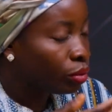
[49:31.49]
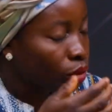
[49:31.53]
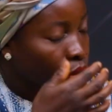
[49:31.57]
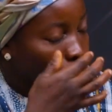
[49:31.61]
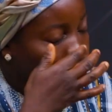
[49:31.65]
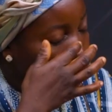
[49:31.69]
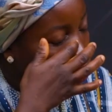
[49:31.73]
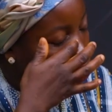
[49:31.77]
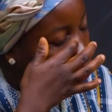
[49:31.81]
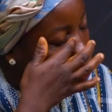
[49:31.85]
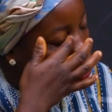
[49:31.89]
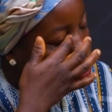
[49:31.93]

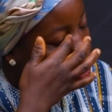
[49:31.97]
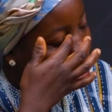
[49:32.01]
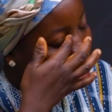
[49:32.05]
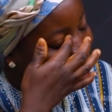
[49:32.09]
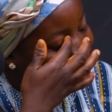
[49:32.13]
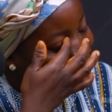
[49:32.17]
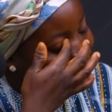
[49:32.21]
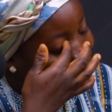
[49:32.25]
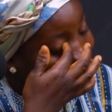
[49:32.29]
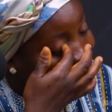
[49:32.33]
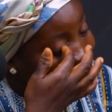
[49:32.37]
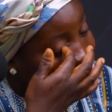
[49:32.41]
So I
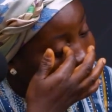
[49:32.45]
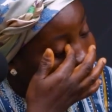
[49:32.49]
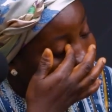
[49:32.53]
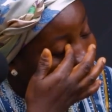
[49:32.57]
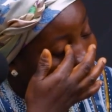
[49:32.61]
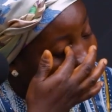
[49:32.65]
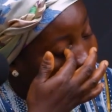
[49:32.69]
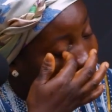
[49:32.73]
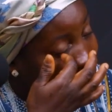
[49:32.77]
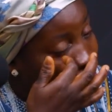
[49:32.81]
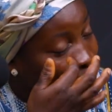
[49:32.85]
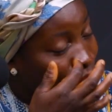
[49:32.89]
think that
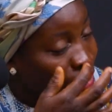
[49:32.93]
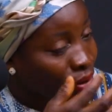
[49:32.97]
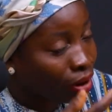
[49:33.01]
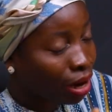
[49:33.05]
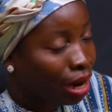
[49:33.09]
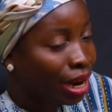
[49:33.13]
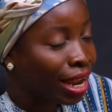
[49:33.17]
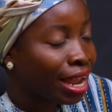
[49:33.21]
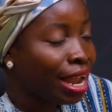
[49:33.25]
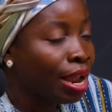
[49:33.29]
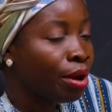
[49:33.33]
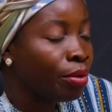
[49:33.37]
there
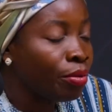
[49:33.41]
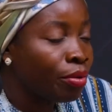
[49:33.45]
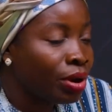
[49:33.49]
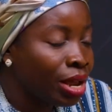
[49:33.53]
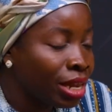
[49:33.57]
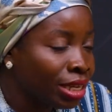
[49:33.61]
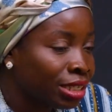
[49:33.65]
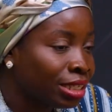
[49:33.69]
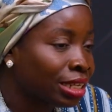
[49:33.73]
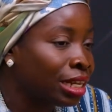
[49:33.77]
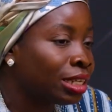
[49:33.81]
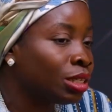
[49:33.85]
are
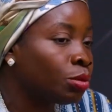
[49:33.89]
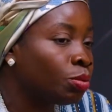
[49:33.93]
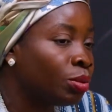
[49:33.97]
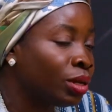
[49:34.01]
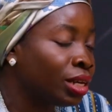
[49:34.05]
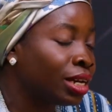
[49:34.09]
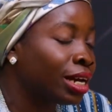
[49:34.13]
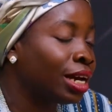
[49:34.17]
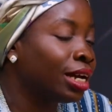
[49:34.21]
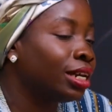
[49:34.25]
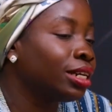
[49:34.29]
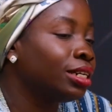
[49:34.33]
areas that we
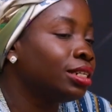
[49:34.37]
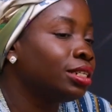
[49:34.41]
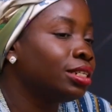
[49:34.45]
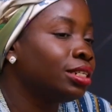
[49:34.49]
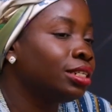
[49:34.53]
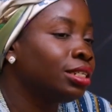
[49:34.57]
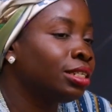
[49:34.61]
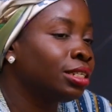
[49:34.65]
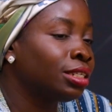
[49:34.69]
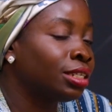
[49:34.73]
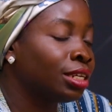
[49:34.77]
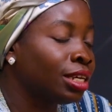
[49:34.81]
can
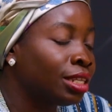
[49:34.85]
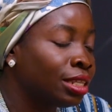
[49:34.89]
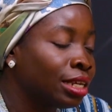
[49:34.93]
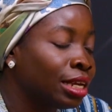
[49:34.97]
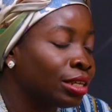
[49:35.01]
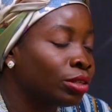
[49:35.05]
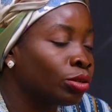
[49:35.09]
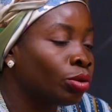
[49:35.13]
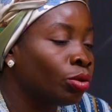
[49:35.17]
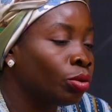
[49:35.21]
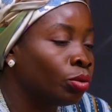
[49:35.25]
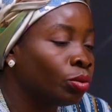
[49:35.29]
say
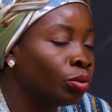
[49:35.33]
that